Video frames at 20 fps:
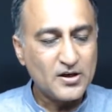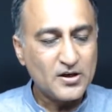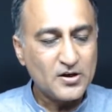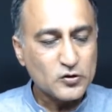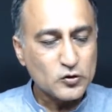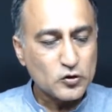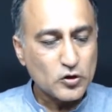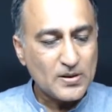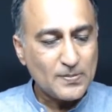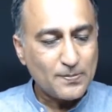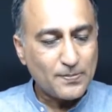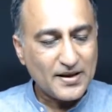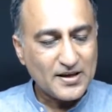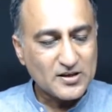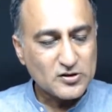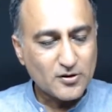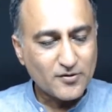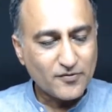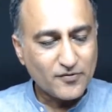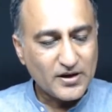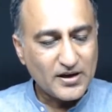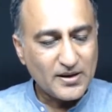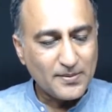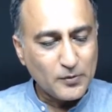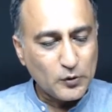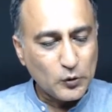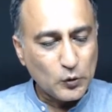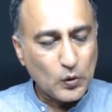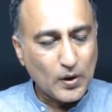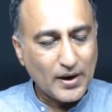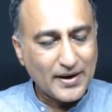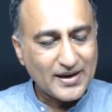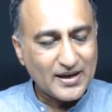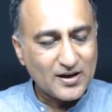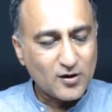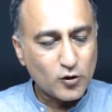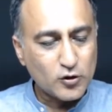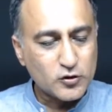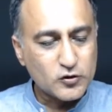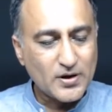So in place of name2, I can
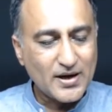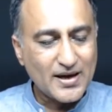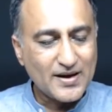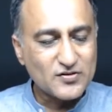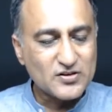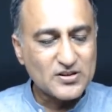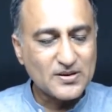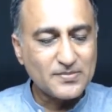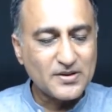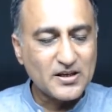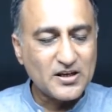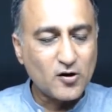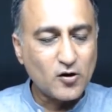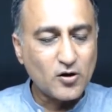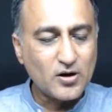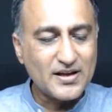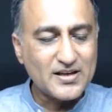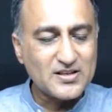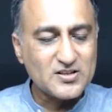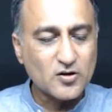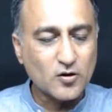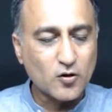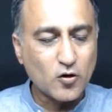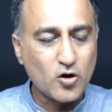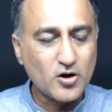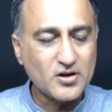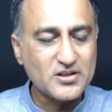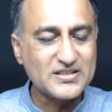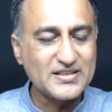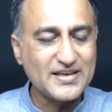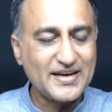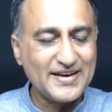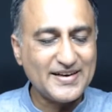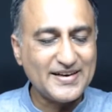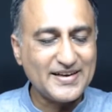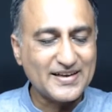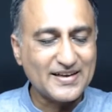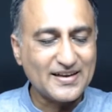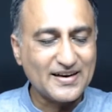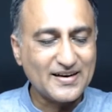also have something called as rocks
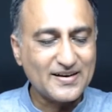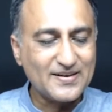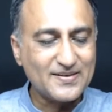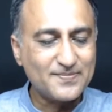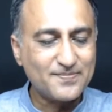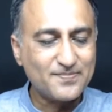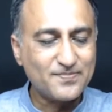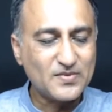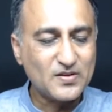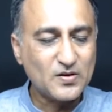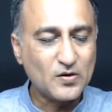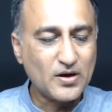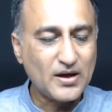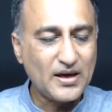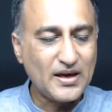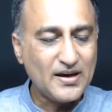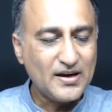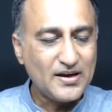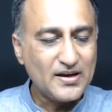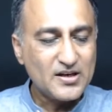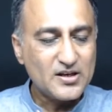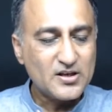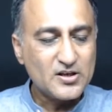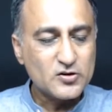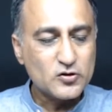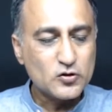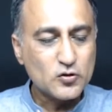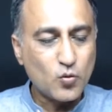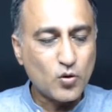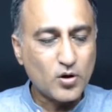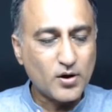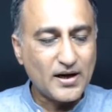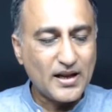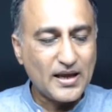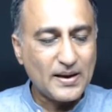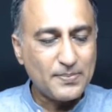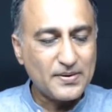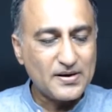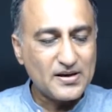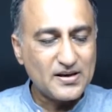enter. Okay. So what will
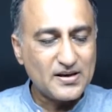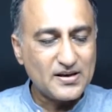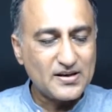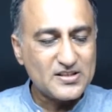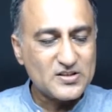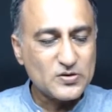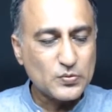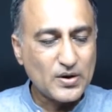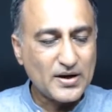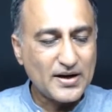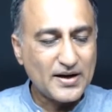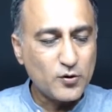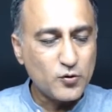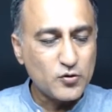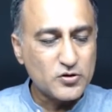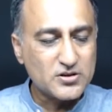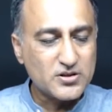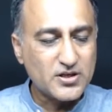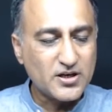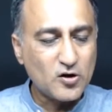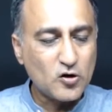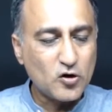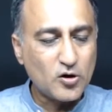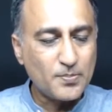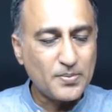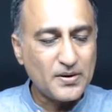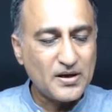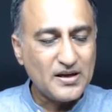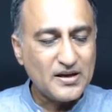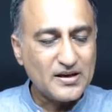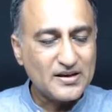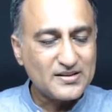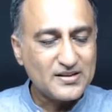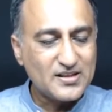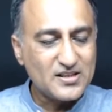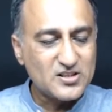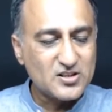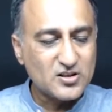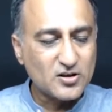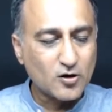happen here is when I do string copy,
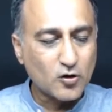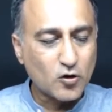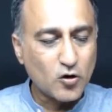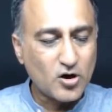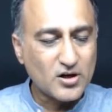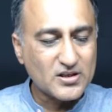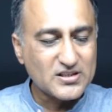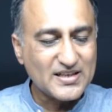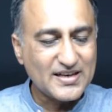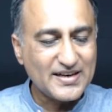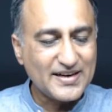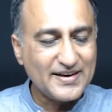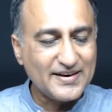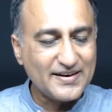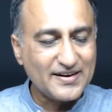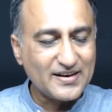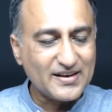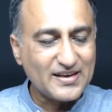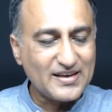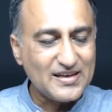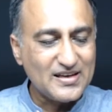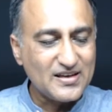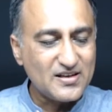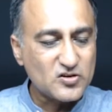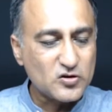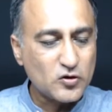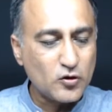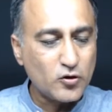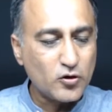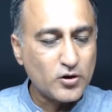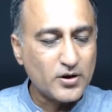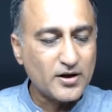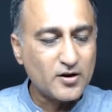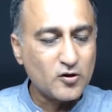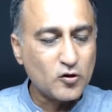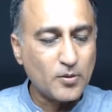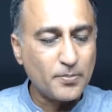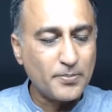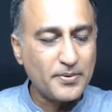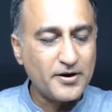this rocks and enter key is going to get
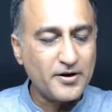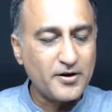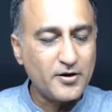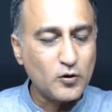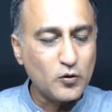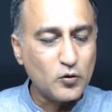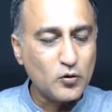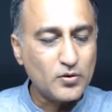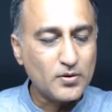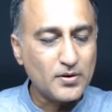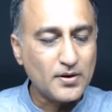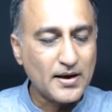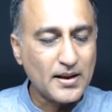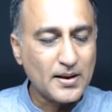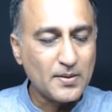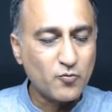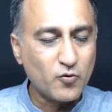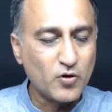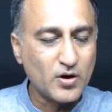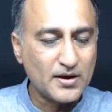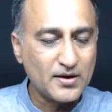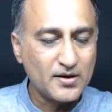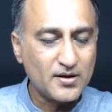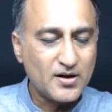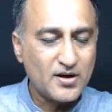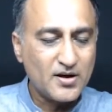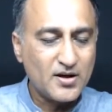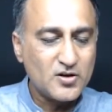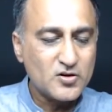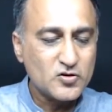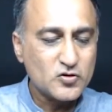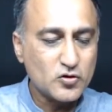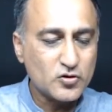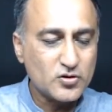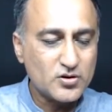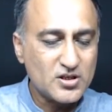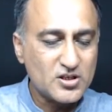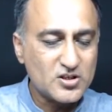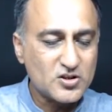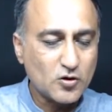copied into name1. So
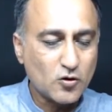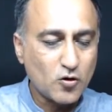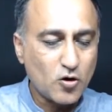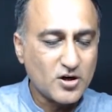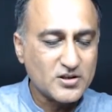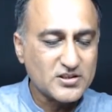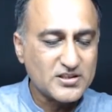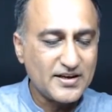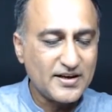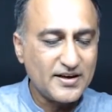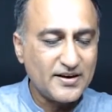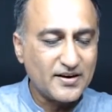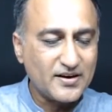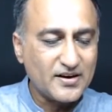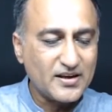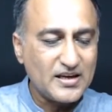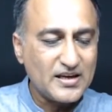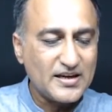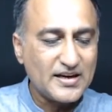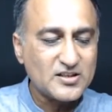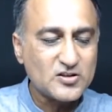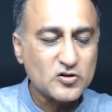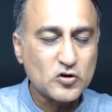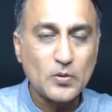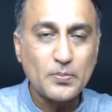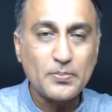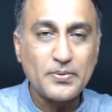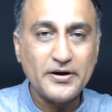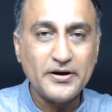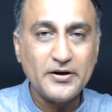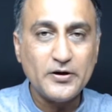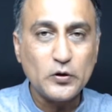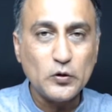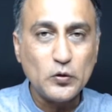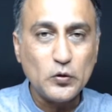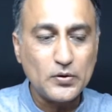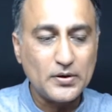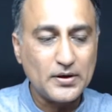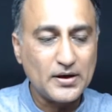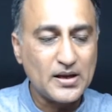this rocks and enter key gets copied
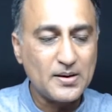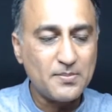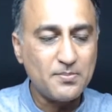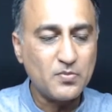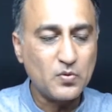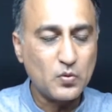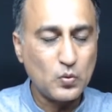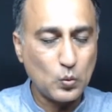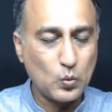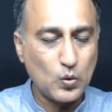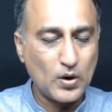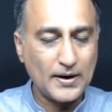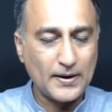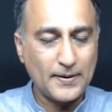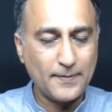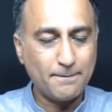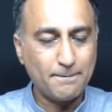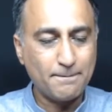into name 1.